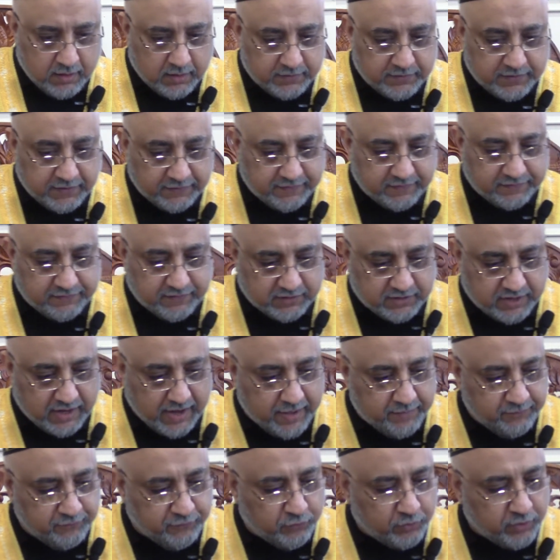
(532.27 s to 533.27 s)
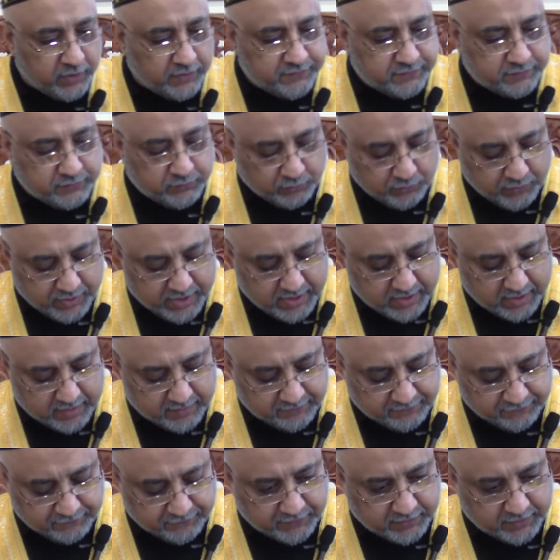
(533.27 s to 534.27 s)
This is a time for us to
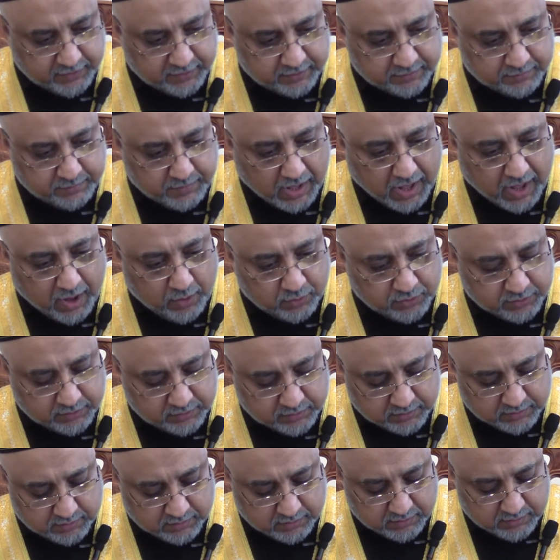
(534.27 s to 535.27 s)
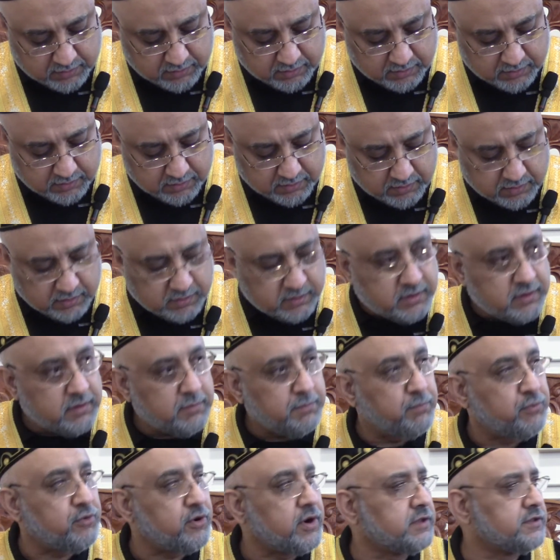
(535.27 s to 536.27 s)
reaffirm our
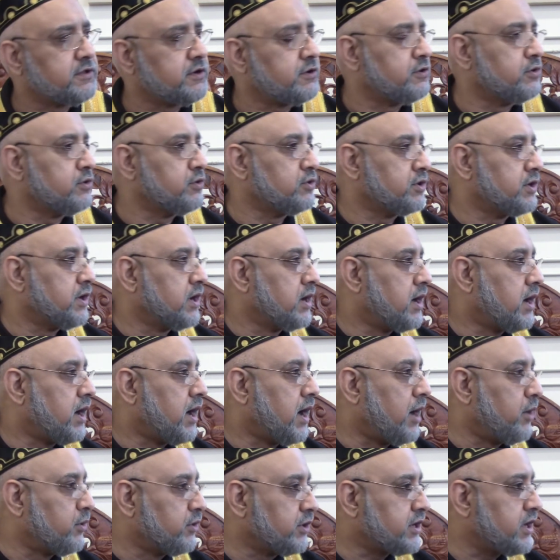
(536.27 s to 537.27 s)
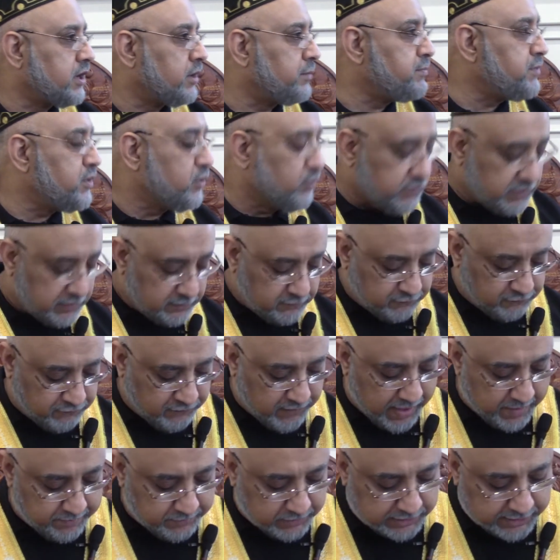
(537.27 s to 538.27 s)
brotherhood, our communal
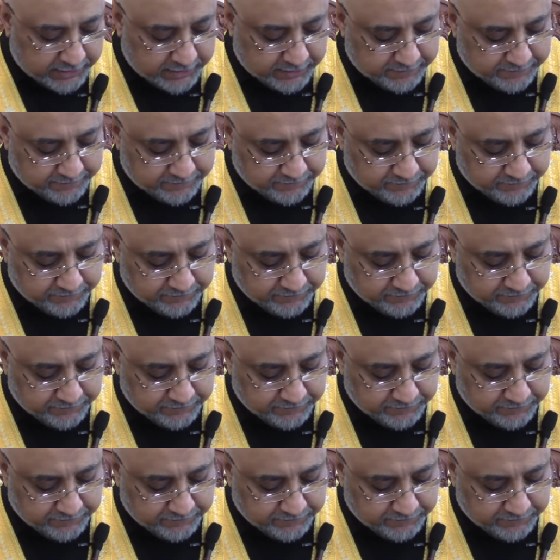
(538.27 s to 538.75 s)
family,